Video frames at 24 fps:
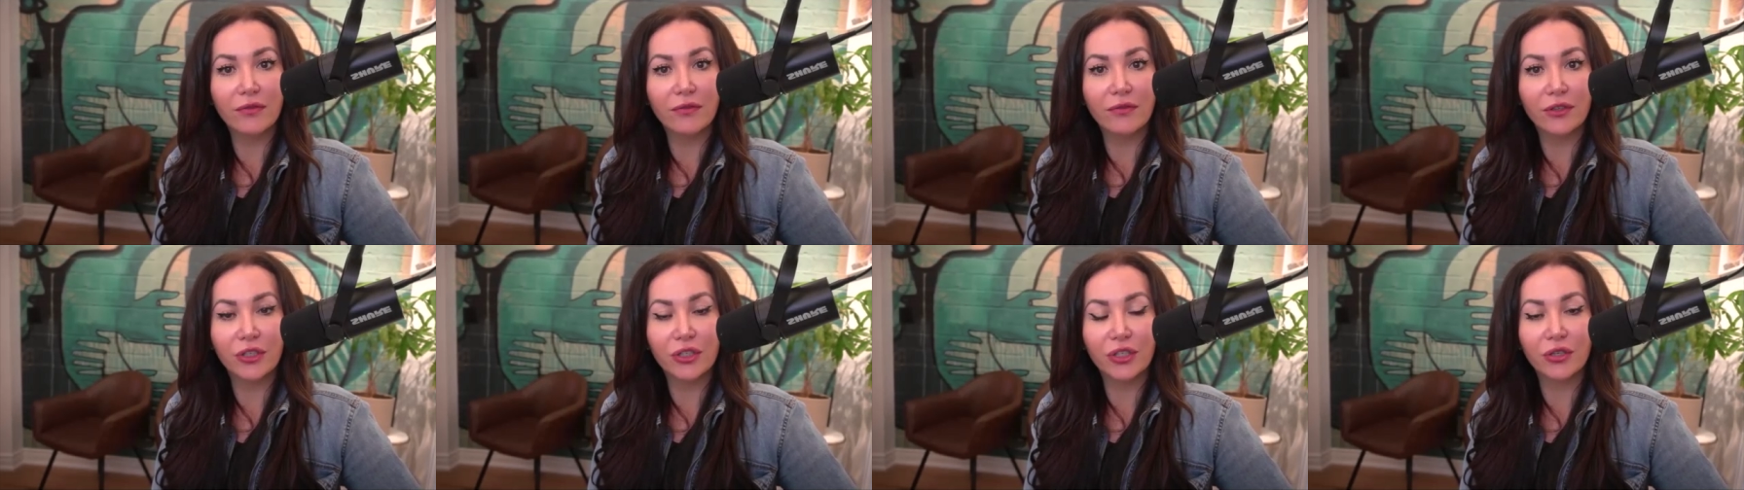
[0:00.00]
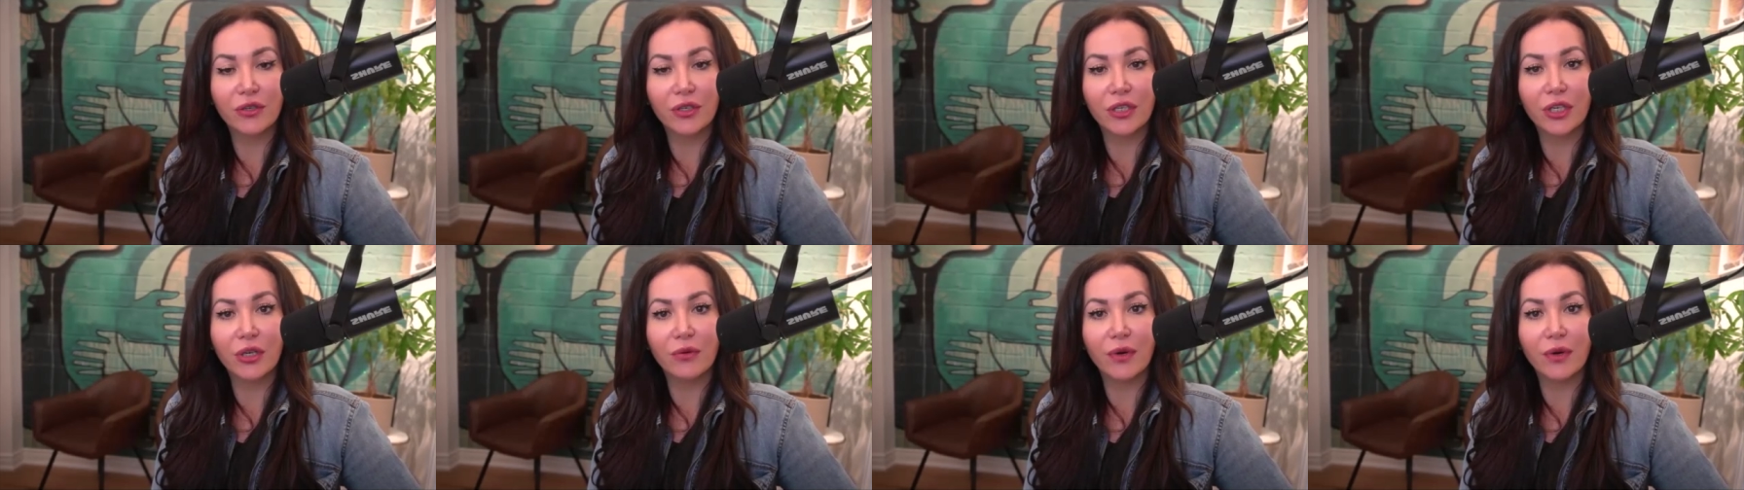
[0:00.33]
for
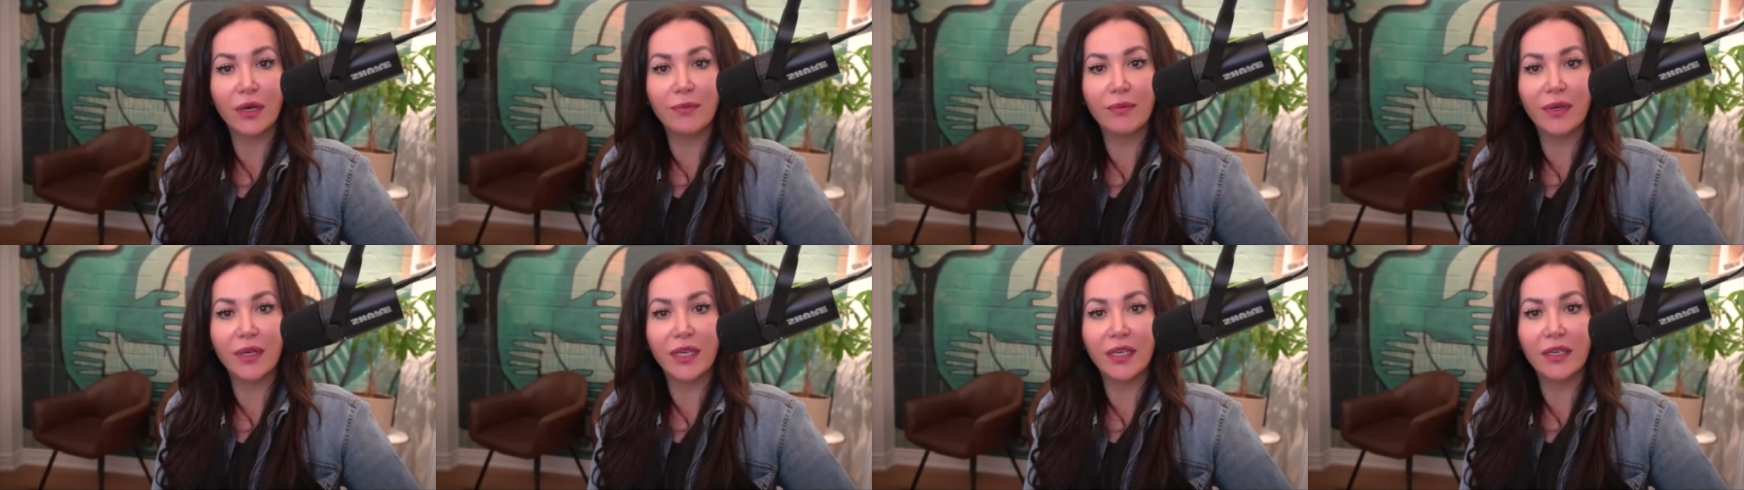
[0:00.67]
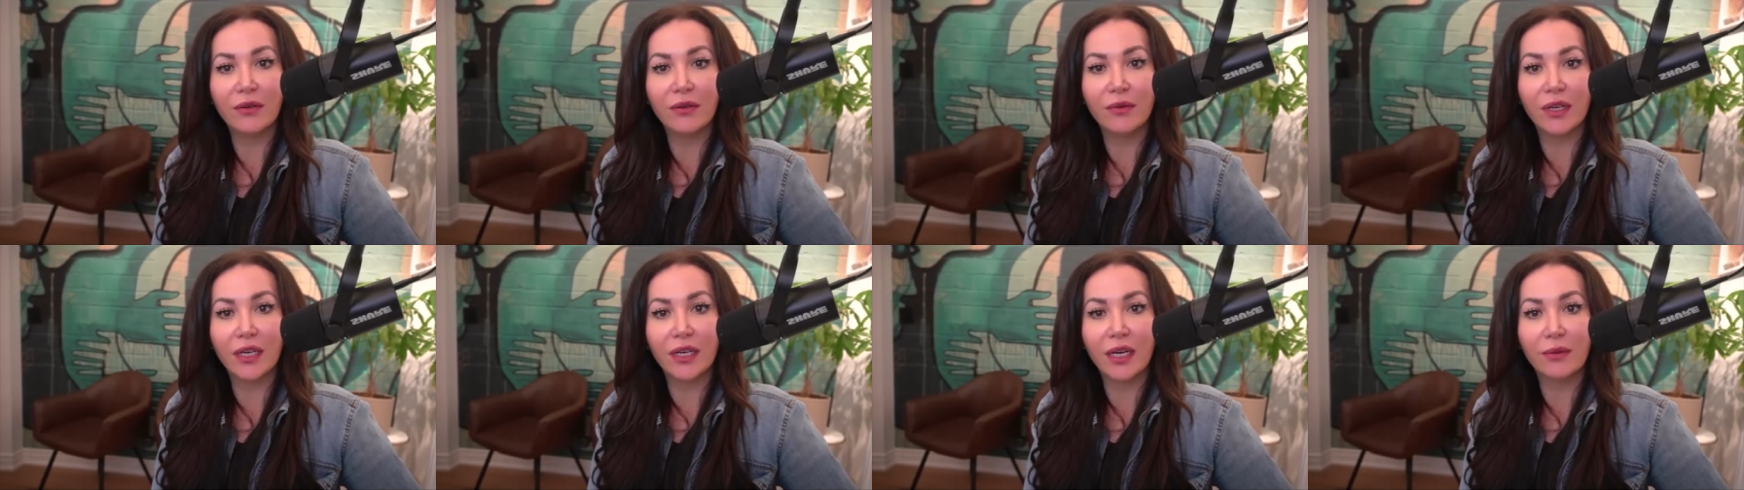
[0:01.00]
sure in
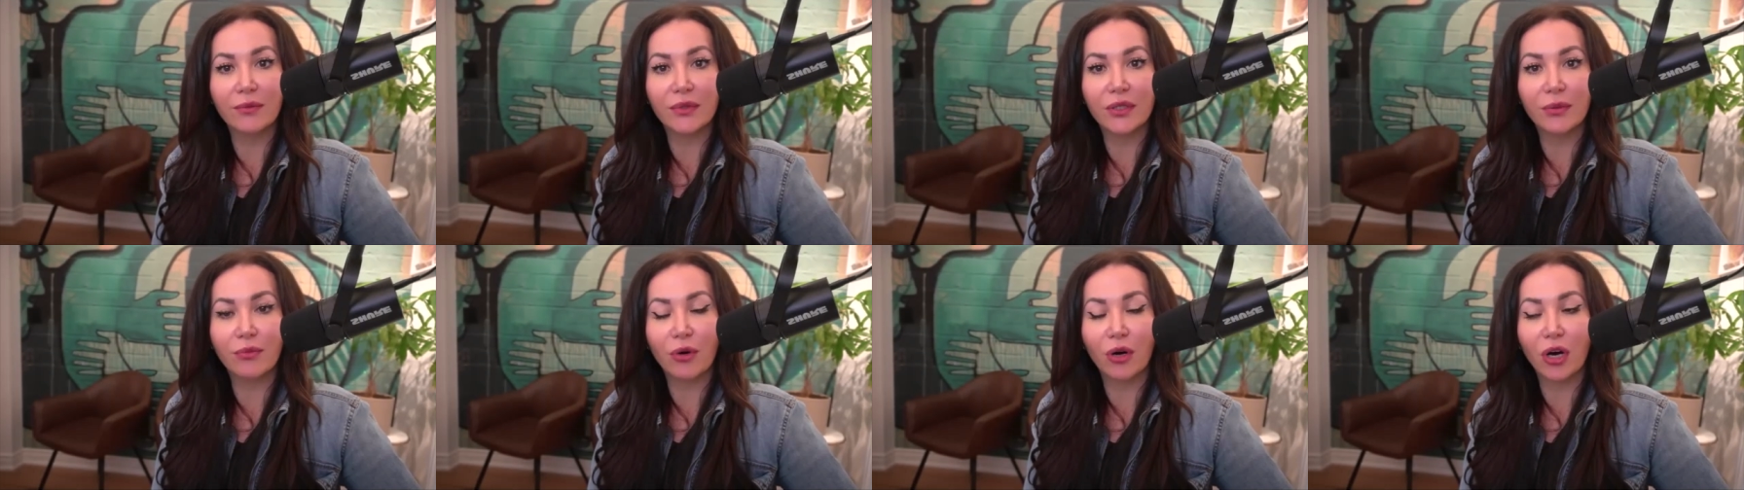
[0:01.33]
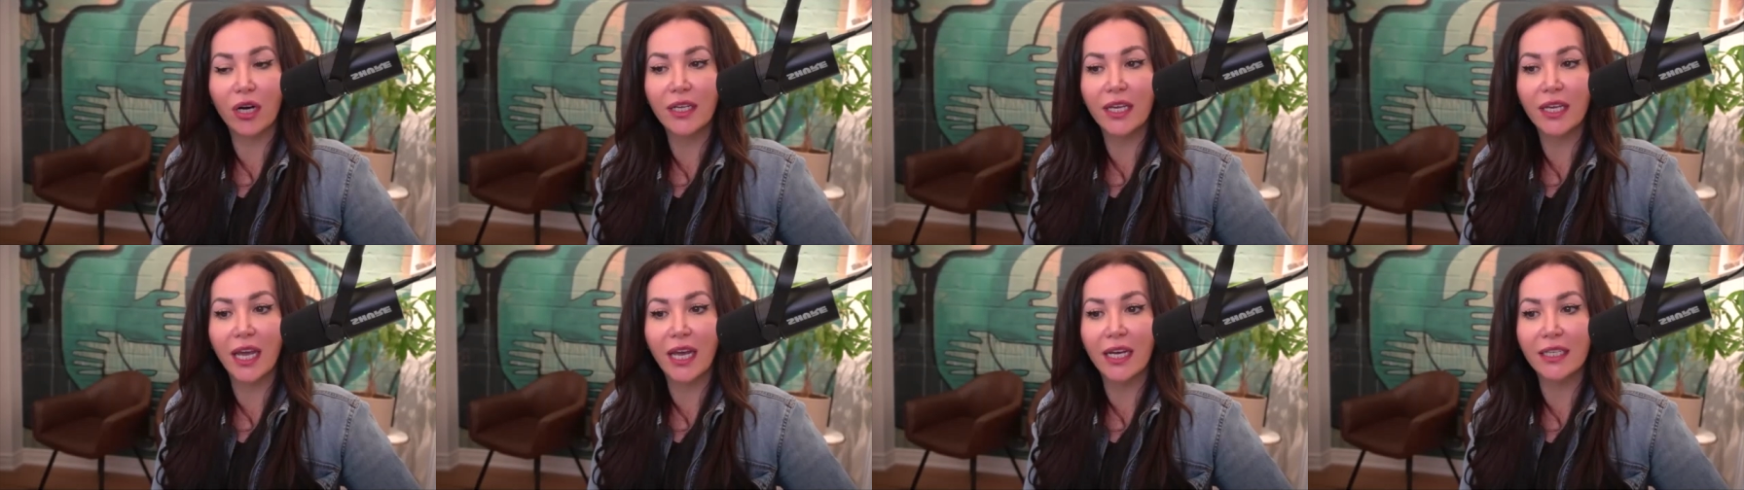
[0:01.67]
UAP when it comes to
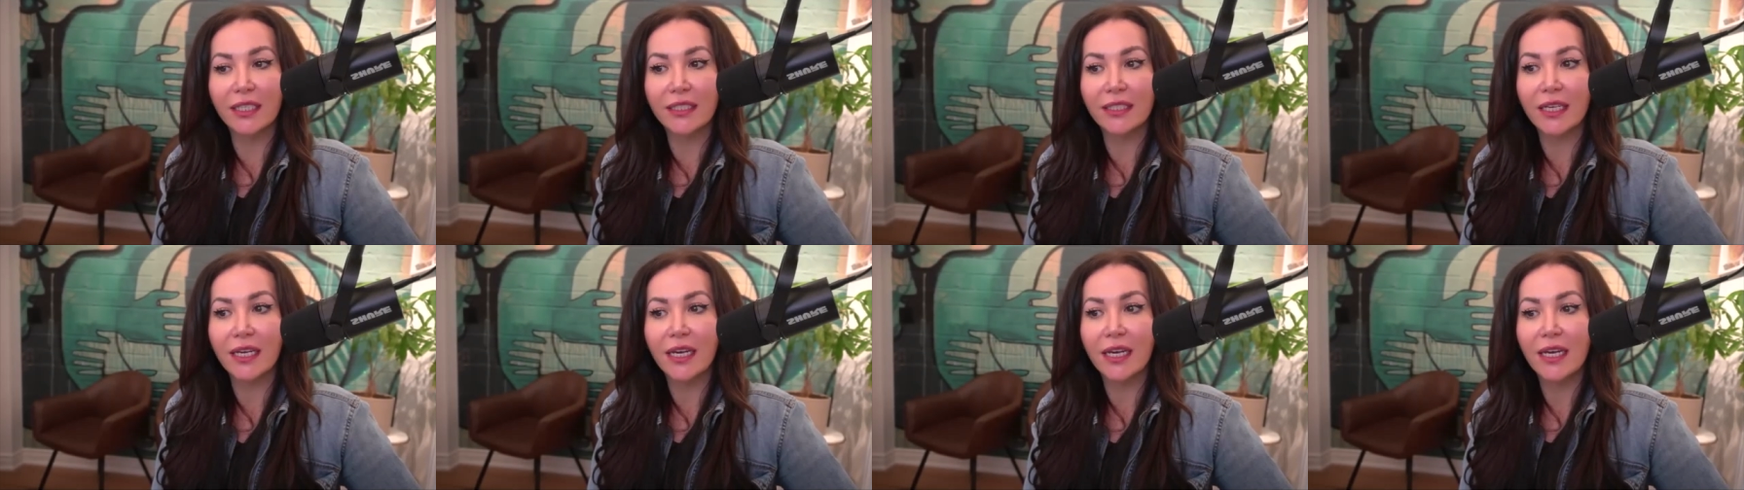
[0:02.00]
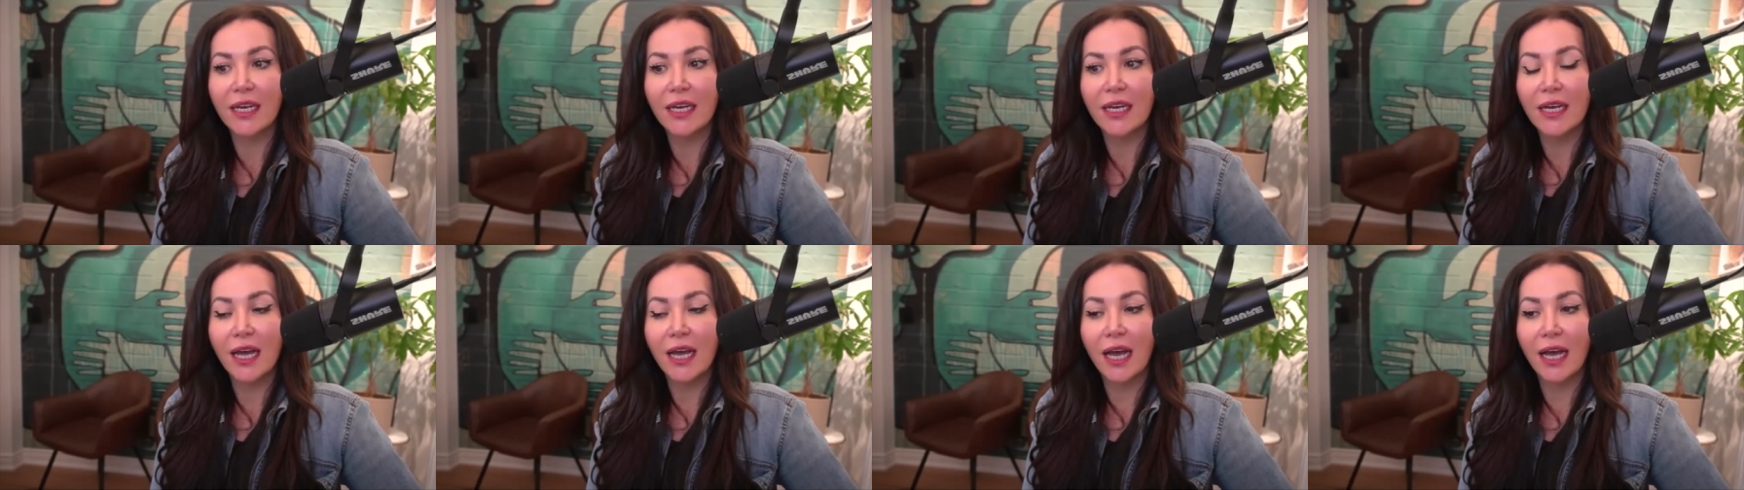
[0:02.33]
broadcast.
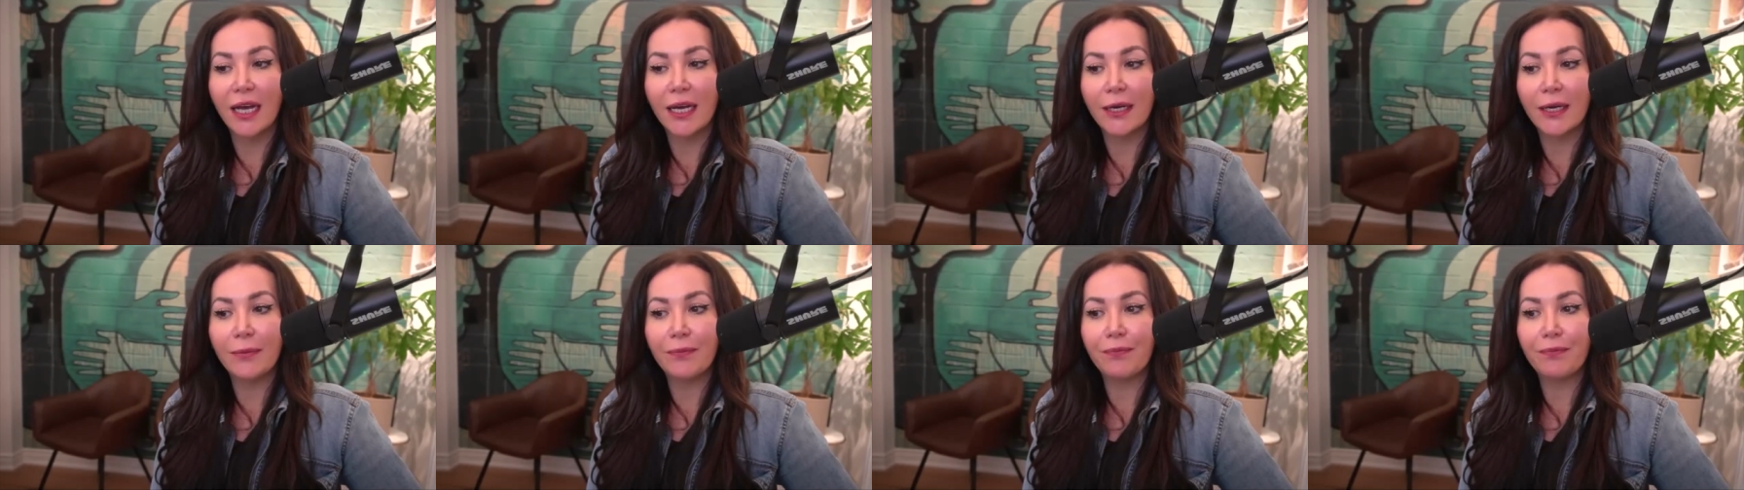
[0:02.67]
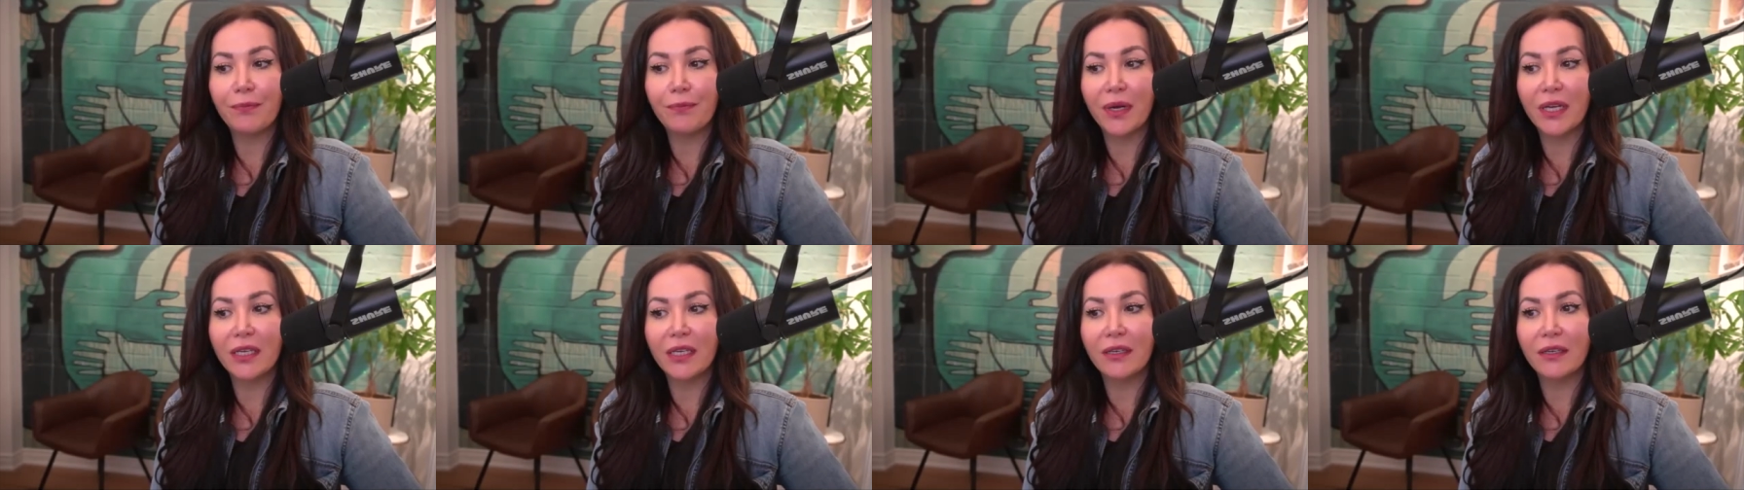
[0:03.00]

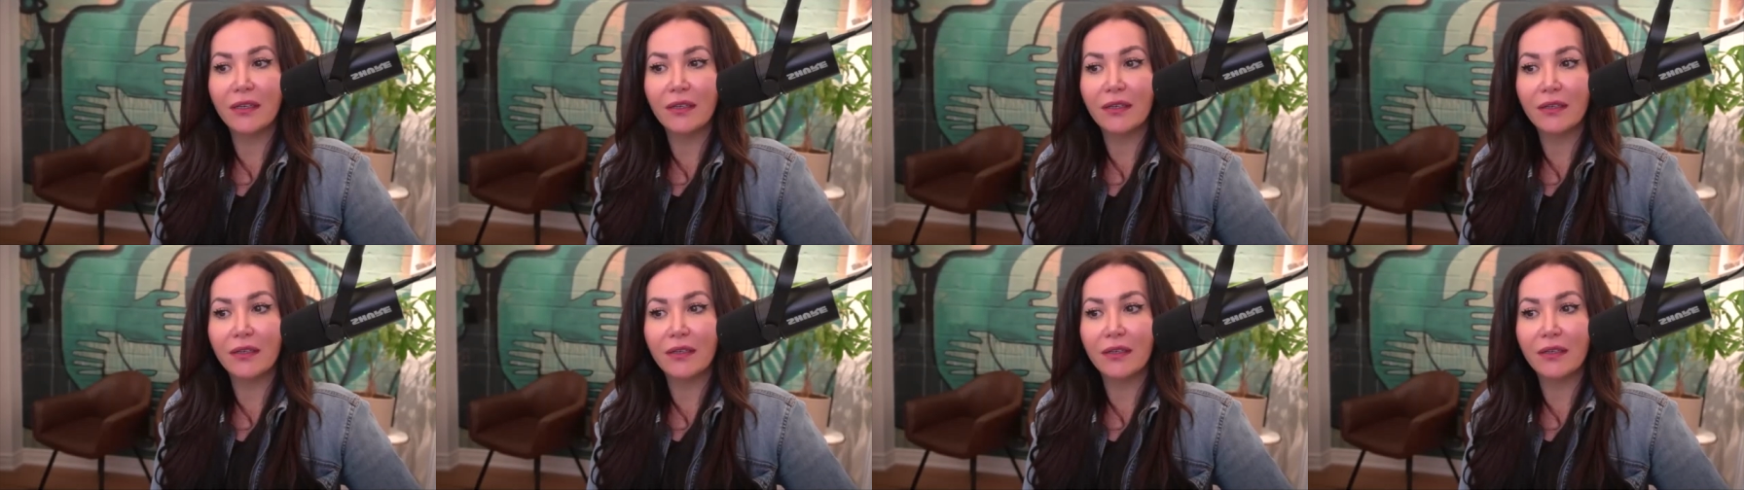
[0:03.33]
But